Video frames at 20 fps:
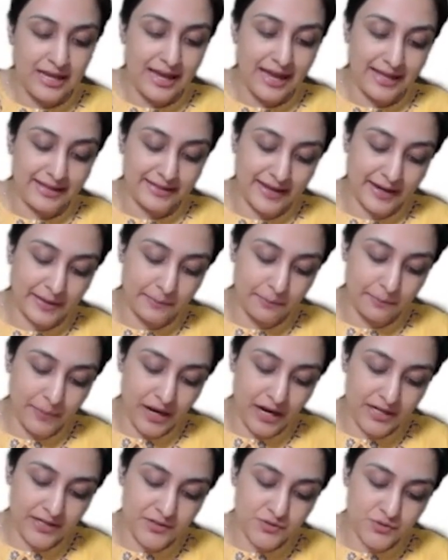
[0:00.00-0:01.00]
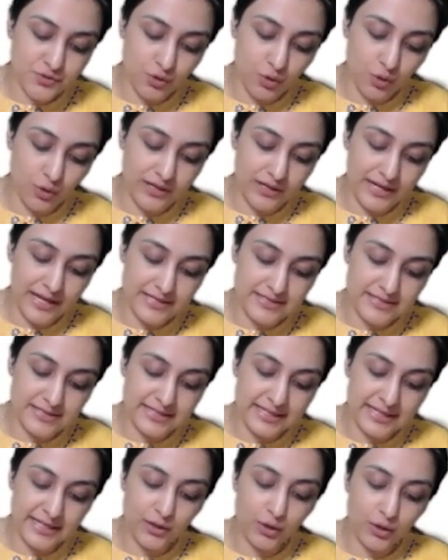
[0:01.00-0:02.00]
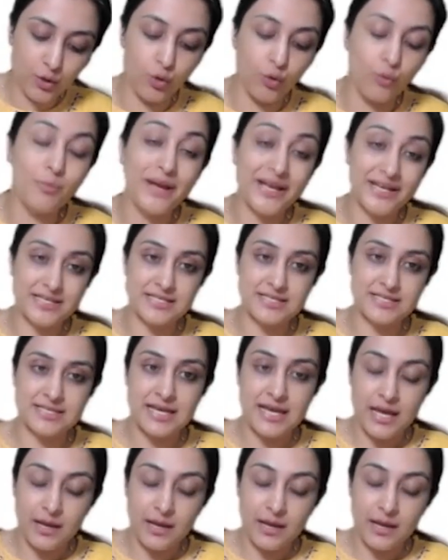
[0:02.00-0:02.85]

and that part is called as the obex.